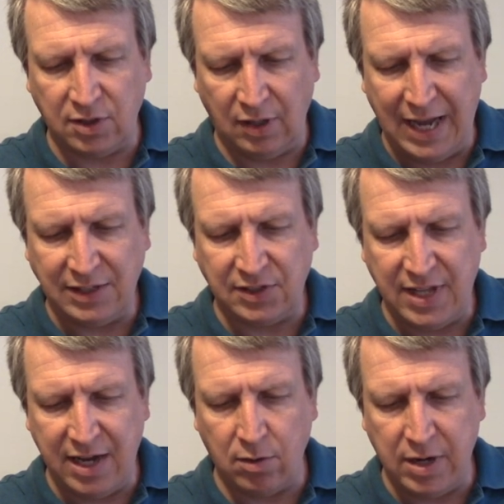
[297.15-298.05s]
less
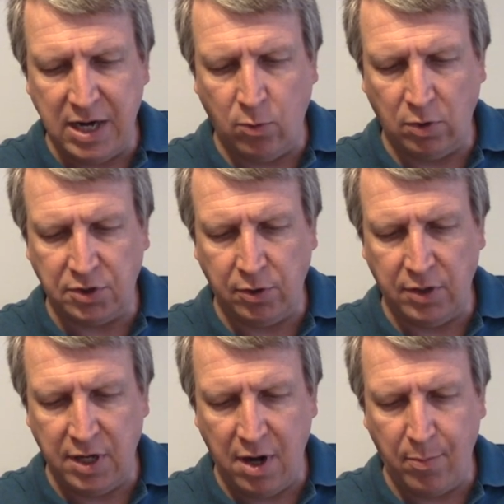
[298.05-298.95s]
than or equal to the
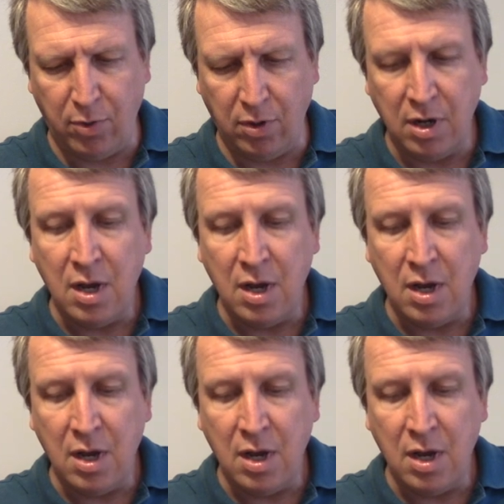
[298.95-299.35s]
number